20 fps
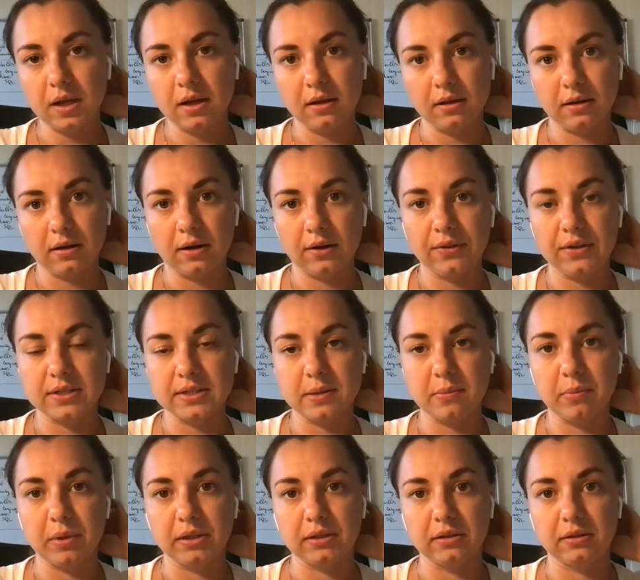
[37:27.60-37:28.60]
other
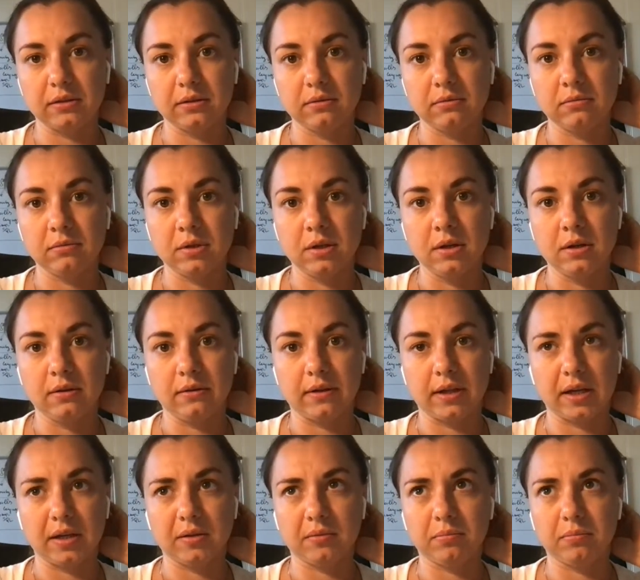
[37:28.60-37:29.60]
submitted, like
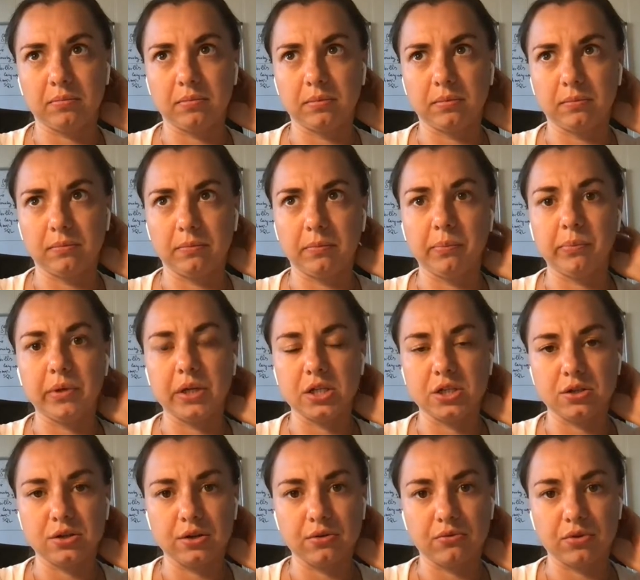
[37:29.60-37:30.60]

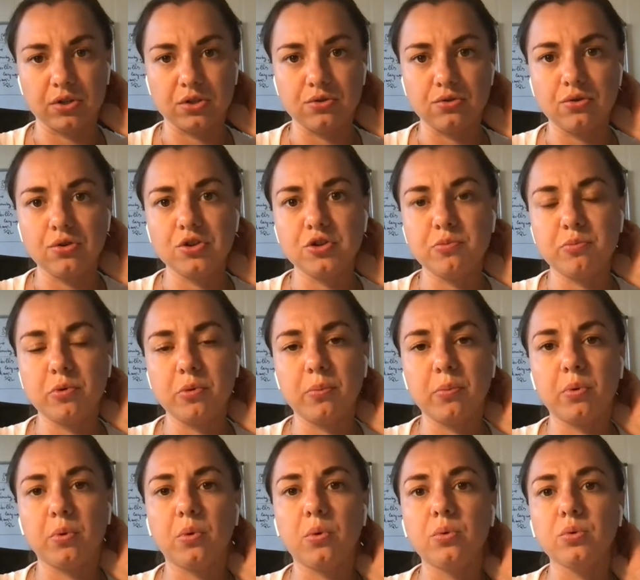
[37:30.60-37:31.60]
PhD research
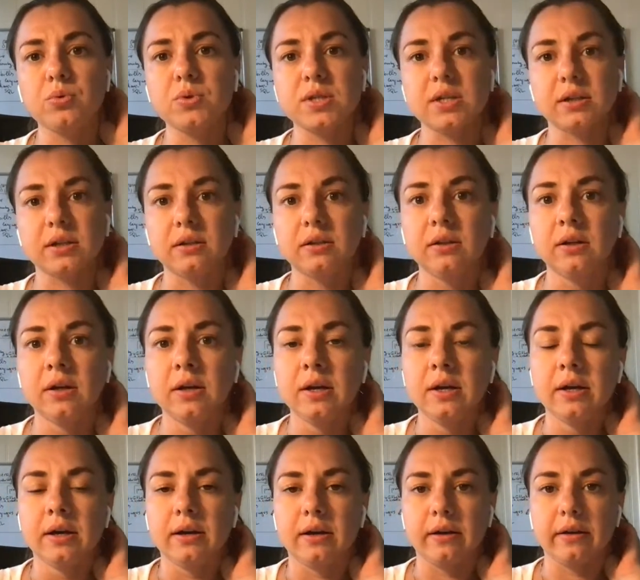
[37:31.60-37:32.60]
proposal,
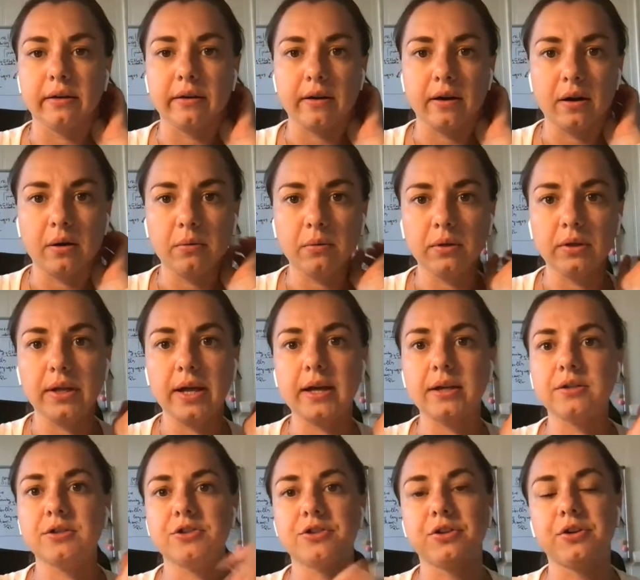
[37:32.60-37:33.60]
a cover
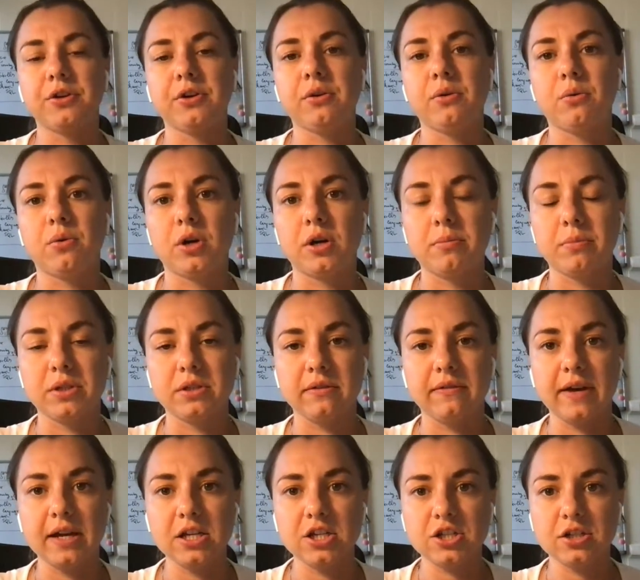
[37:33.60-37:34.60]
letter or
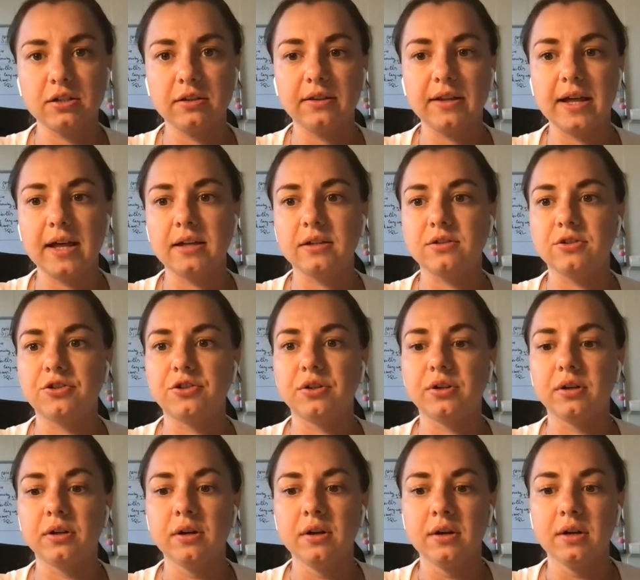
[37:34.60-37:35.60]
motivation letter.